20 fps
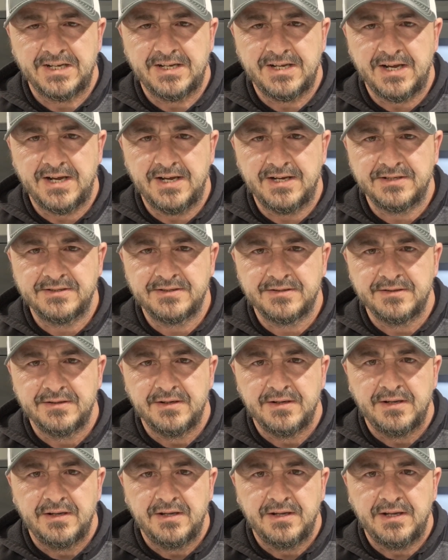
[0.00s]
Guys,
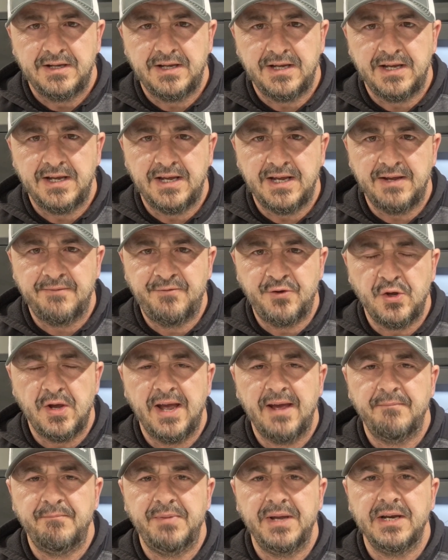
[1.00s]
if you
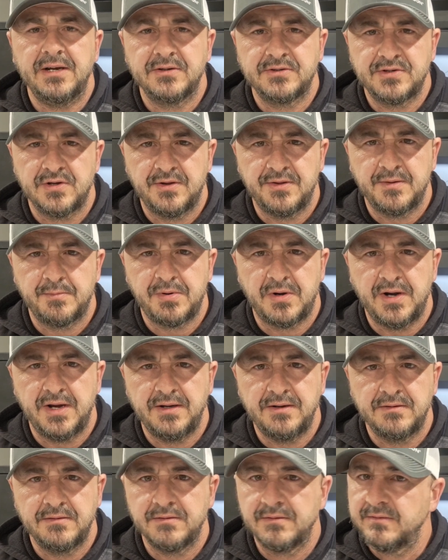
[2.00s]
have penis on the
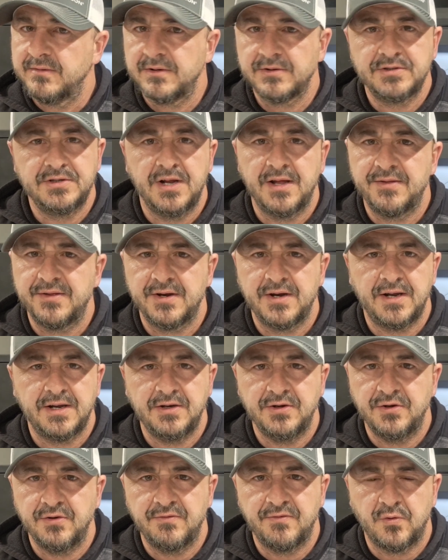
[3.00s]
brain, there's nothing I
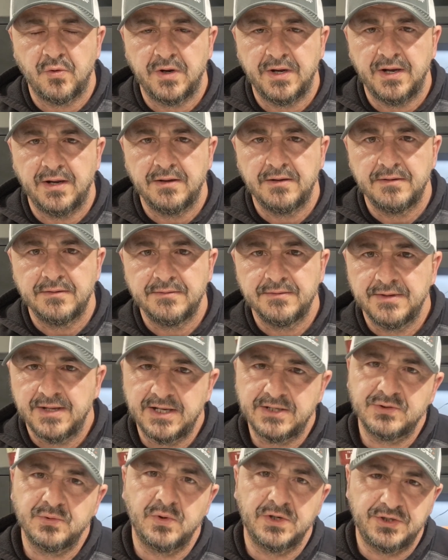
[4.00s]
can do for you.
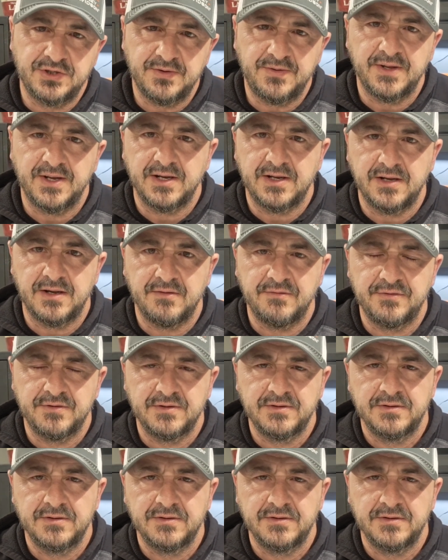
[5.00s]
That's what you think of.